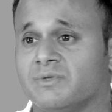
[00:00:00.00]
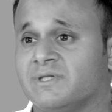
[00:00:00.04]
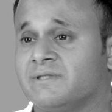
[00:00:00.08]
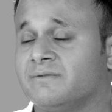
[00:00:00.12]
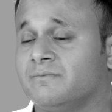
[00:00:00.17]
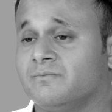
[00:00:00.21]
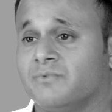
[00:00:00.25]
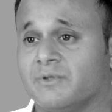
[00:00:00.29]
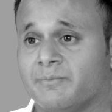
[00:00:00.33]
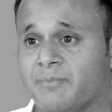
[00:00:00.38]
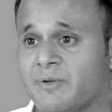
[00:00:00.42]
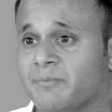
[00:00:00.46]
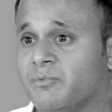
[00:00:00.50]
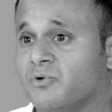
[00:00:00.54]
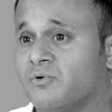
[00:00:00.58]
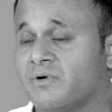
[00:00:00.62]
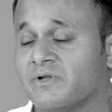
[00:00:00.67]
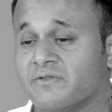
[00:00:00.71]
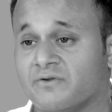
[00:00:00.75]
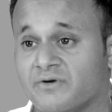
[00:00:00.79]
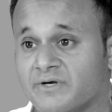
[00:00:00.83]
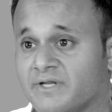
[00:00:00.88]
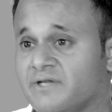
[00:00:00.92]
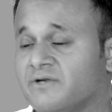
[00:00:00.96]
with people
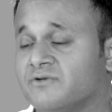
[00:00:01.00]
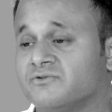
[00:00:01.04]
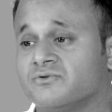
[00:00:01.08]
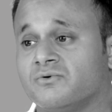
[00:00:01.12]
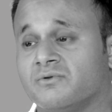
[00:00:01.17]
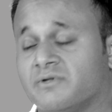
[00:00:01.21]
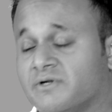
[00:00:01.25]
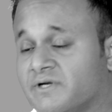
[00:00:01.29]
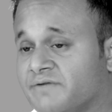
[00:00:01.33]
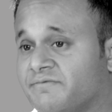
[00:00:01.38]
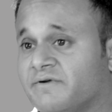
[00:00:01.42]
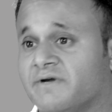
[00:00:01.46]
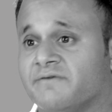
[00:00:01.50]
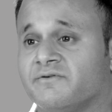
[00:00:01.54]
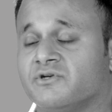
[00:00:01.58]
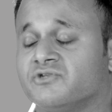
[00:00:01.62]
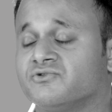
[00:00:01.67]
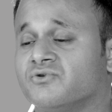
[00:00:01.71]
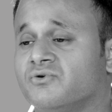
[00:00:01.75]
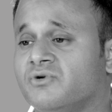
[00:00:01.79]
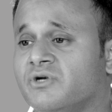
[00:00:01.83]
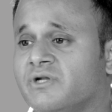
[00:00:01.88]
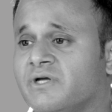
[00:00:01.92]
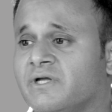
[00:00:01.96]
who are 30 years old, 35
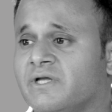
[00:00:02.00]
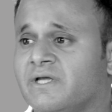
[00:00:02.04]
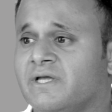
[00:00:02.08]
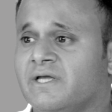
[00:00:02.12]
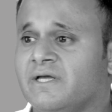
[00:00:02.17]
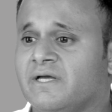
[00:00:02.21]
years old,